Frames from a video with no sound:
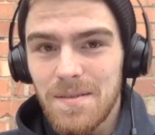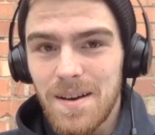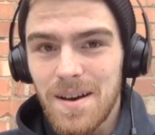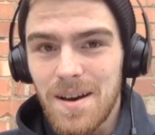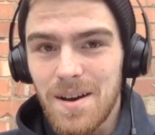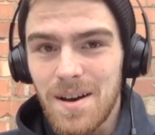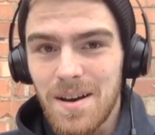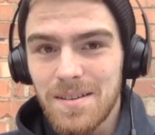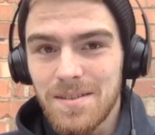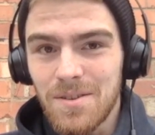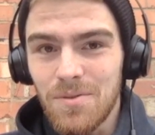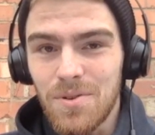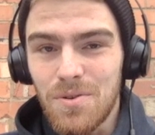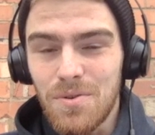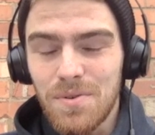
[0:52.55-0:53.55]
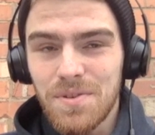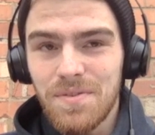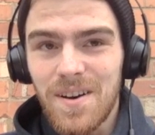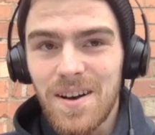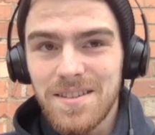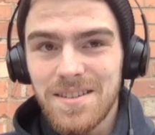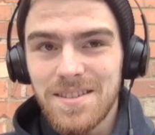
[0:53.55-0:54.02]
I don't know as
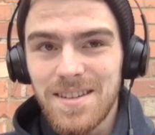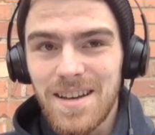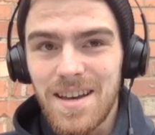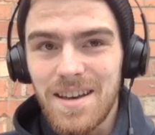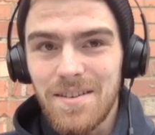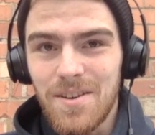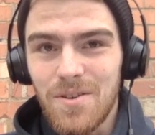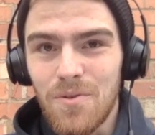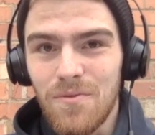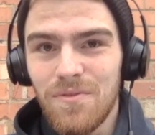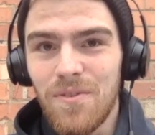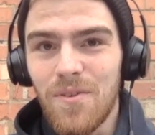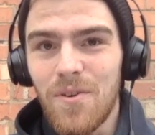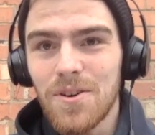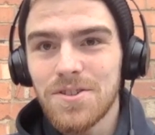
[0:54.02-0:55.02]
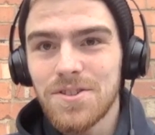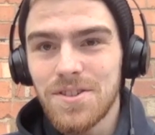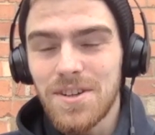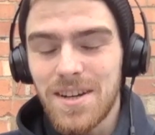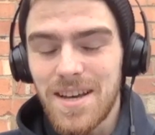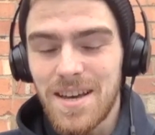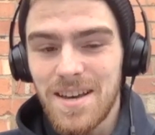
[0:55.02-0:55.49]
far to say,
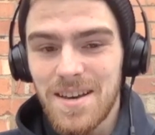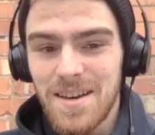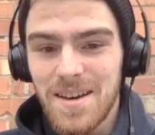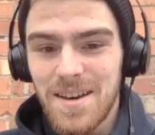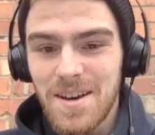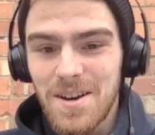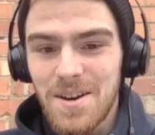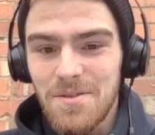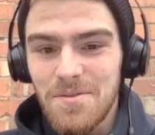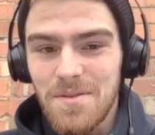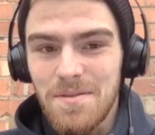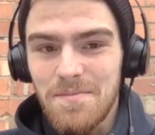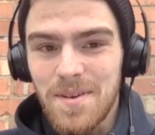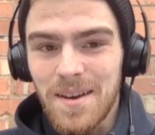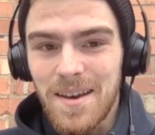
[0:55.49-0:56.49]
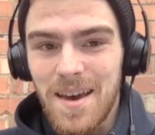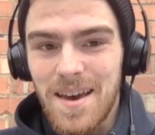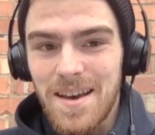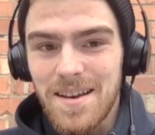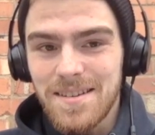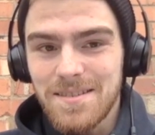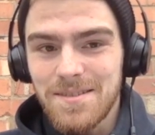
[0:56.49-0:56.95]
unfortunately, we've been
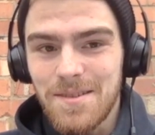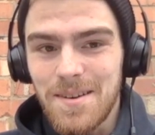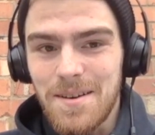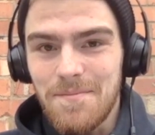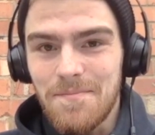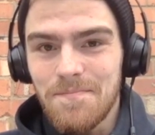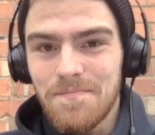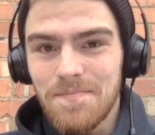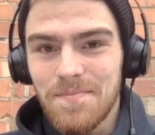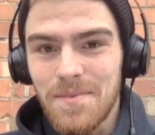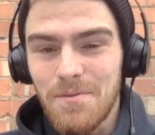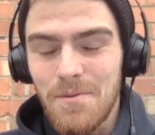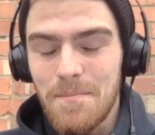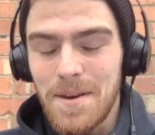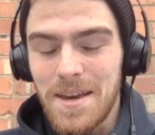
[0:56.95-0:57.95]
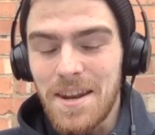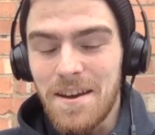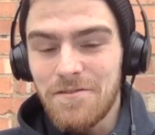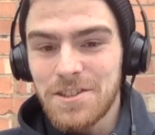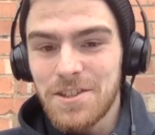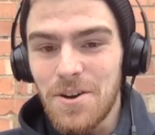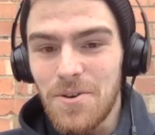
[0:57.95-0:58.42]
cursed with being
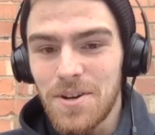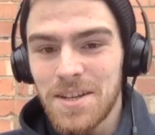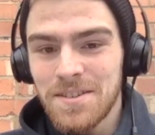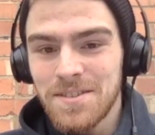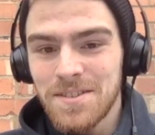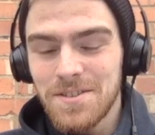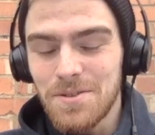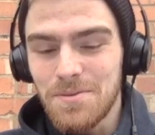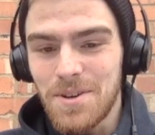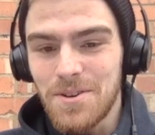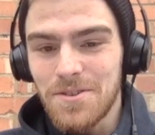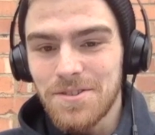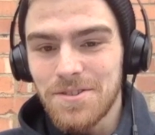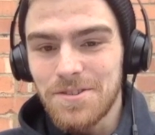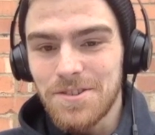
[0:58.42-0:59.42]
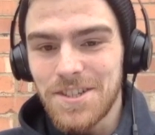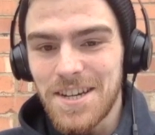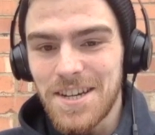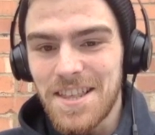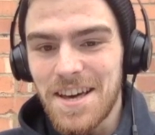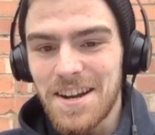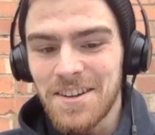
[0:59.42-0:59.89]
Evertonians, so we also share
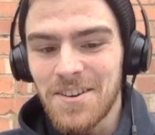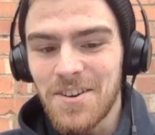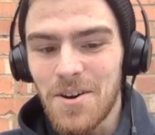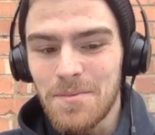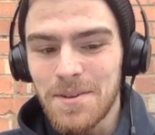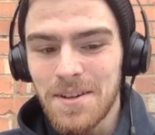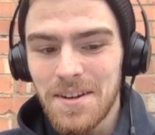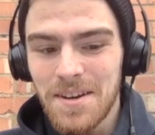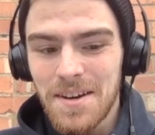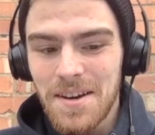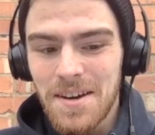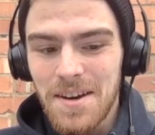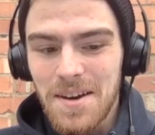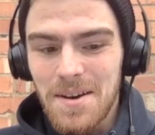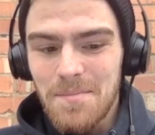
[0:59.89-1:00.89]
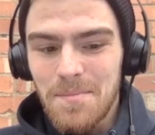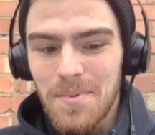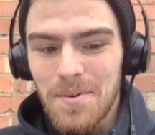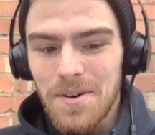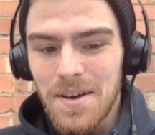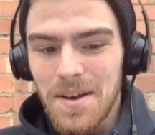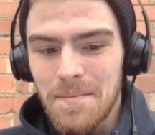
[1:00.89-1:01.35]
that in common.
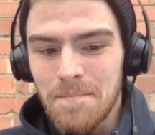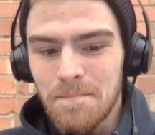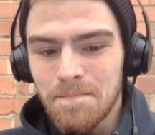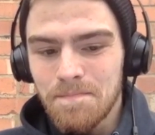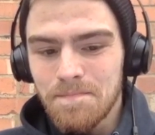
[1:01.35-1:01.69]
But I